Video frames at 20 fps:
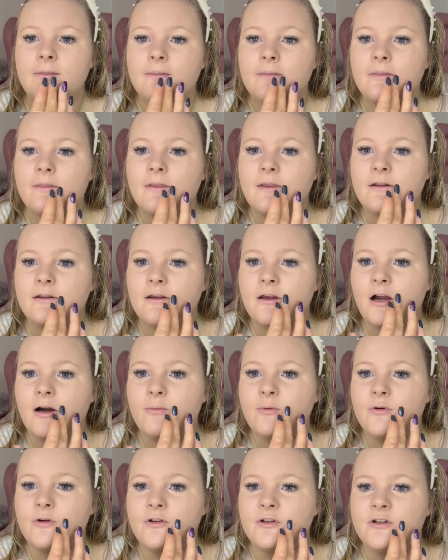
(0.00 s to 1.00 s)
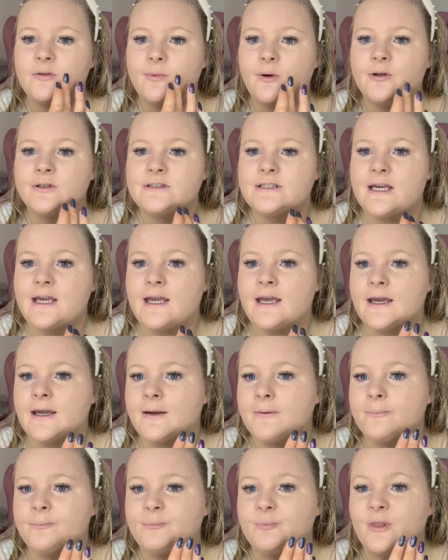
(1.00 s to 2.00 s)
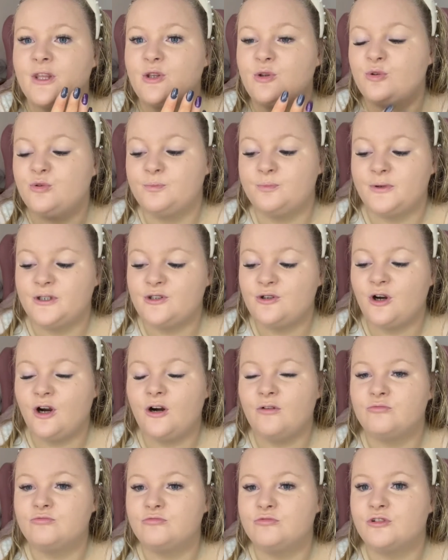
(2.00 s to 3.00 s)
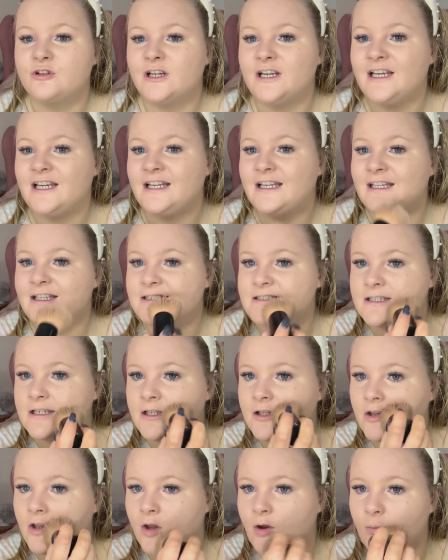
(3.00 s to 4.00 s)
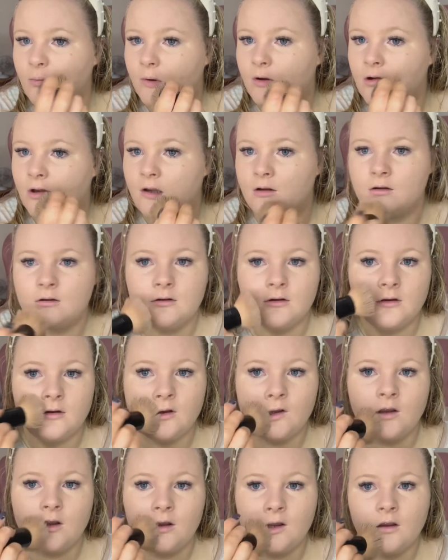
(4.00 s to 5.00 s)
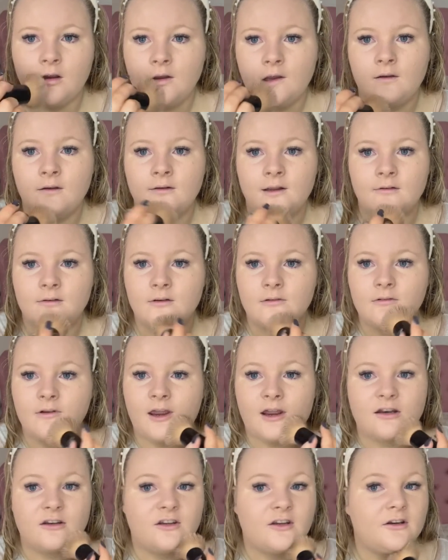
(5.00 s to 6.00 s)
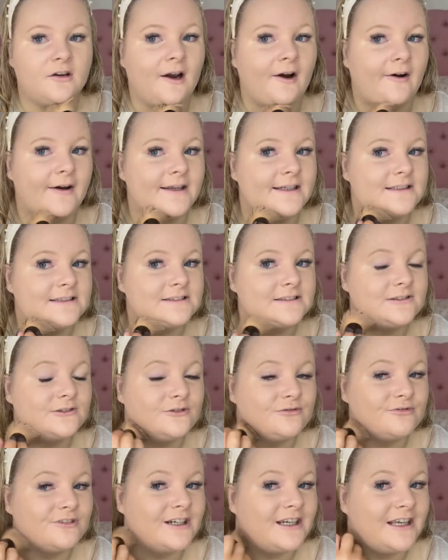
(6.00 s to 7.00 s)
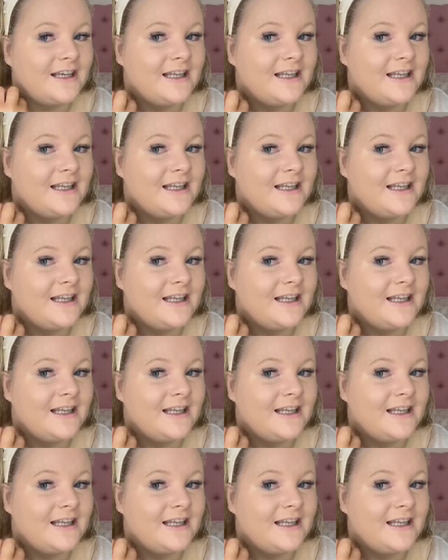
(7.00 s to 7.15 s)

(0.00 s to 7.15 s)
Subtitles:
There's a couple of spots here that you can't really see them, can you guys? Not really.